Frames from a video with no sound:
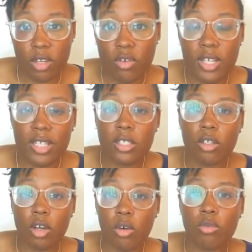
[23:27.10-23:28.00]
You need
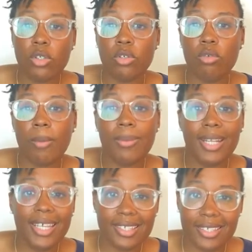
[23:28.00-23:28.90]
to go to a
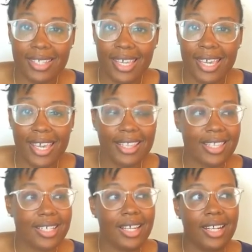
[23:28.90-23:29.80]
place
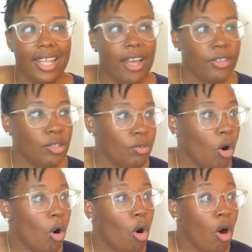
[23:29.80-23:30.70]
that's going to allow
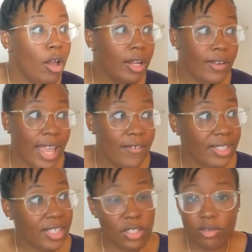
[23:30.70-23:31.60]
you all of
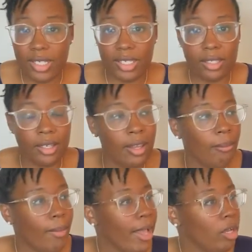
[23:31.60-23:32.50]
everything that you need.
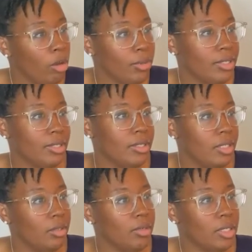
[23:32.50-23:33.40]
My goal with
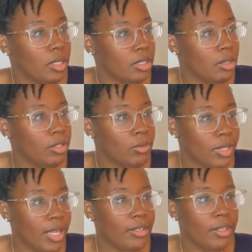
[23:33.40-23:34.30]
succeeding with systems,
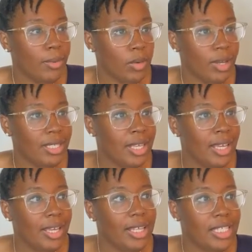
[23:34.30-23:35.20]
with SWS,
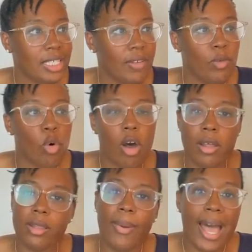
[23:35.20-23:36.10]
is to give you
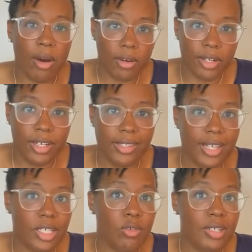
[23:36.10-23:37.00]
all the power
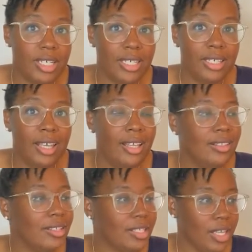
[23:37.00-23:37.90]
that you need
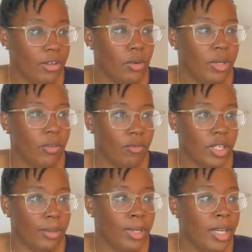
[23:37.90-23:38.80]
to scale your way to
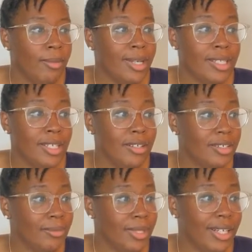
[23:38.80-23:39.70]
freedom. Because
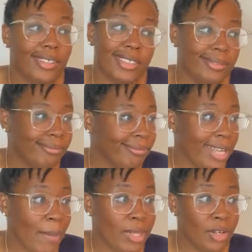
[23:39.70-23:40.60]
here's something else.
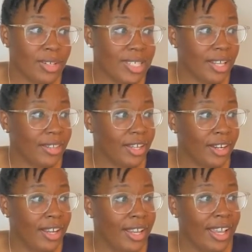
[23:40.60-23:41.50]
I'm going to throw this out
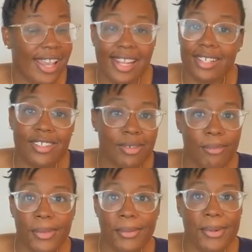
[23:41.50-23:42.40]
there and
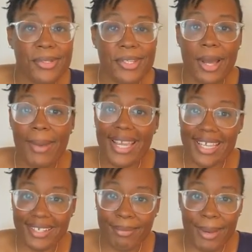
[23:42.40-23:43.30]
most of y'all
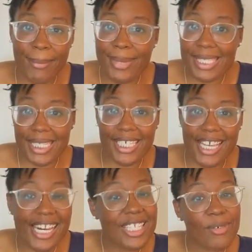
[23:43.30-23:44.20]
might hit, might miss it.
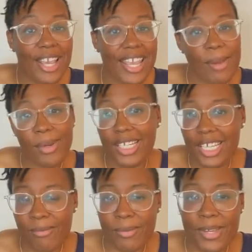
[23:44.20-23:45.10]
And it's okay. I'm going
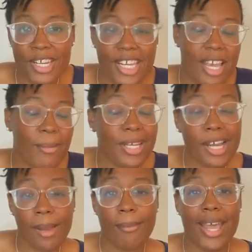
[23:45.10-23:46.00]
to keep repeating it. I'm
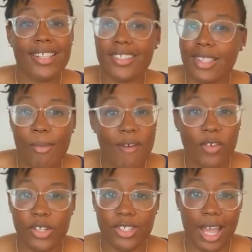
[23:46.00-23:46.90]
going to come back. This is not my
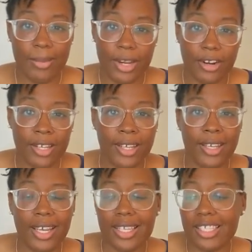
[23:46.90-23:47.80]
first time here.
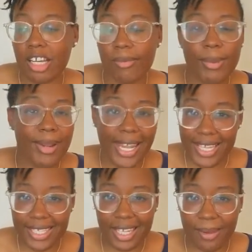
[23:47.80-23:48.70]
And it's not going to be my
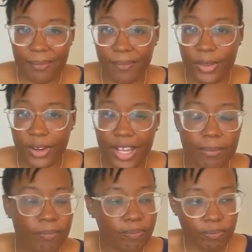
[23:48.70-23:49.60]
last time.
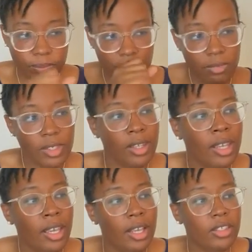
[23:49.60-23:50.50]
Okay?
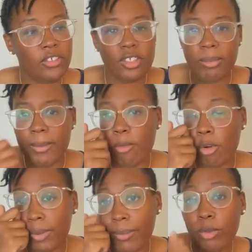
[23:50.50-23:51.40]
There's going to be
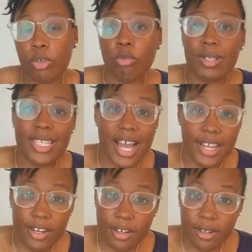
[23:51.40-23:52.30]
more people who
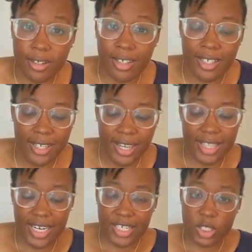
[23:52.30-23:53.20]
retire
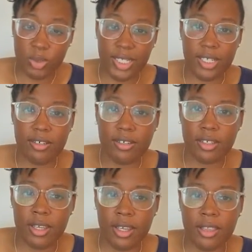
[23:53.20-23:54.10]
in the next 20
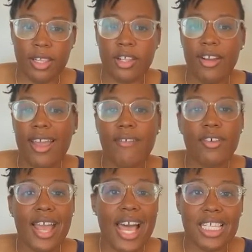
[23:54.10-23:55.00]
years than there
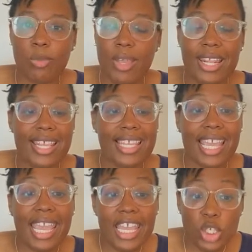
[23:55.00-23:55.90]
ever has been in
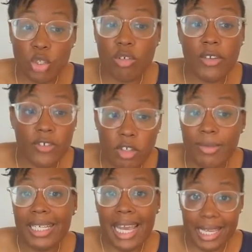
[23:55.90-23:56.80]
the history of
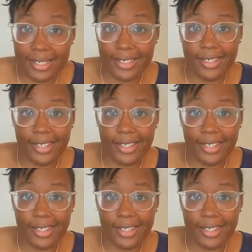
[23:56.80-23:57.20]
humankind.